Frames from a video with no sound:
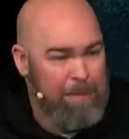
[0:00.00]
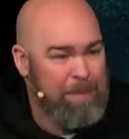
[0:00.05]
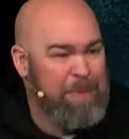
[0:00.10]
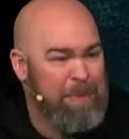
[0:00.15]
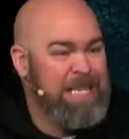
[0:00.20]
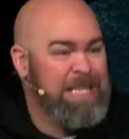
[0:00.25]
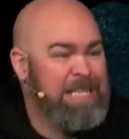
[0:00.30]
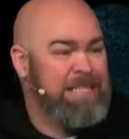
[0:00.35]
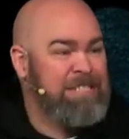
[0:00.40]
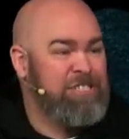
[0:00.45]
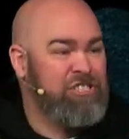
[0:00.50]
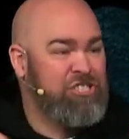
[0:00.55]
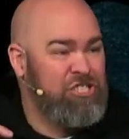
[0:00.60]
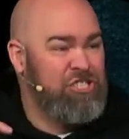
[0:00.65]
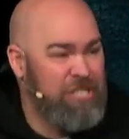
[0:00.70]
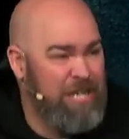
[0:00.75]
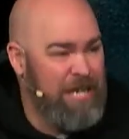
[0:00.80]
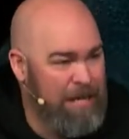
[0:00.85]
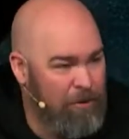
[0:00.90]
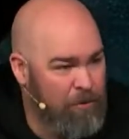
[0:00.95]
being
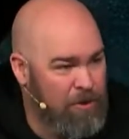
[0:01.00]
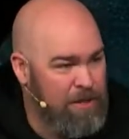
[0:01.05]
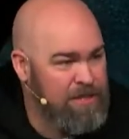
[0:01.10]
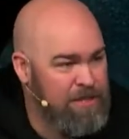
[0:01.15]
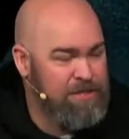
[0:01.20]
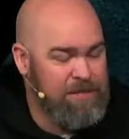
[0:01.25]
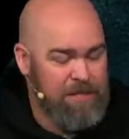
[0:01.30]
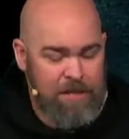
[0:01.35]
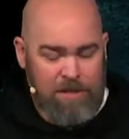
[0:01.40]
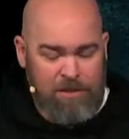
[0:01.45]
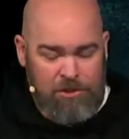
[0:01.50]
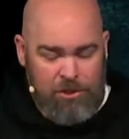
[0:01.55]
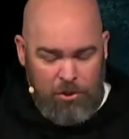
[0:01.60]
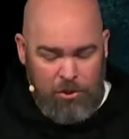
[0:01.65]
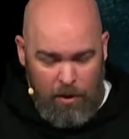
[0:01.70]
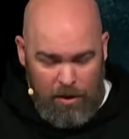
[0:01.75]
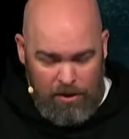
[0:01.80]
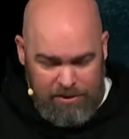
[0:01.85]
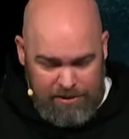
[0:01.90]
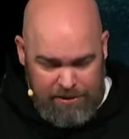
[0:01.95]
generous
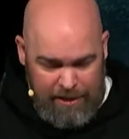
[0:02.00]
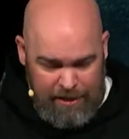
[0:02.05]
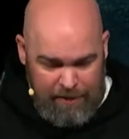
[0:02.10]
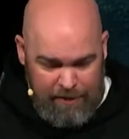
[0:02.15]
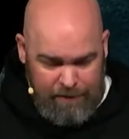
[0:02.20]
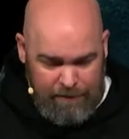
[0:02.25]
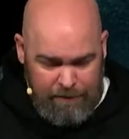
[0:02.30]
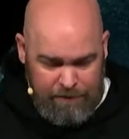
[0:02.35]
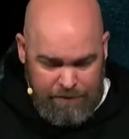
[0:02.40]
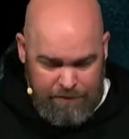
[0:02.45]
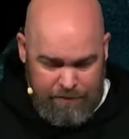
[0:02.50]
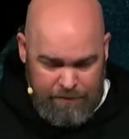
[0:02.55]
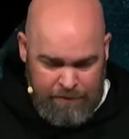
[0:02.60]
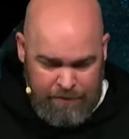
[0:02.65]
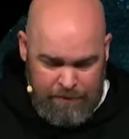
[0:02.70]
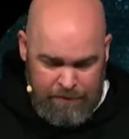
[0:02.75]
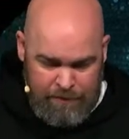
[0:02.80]
to ourselves.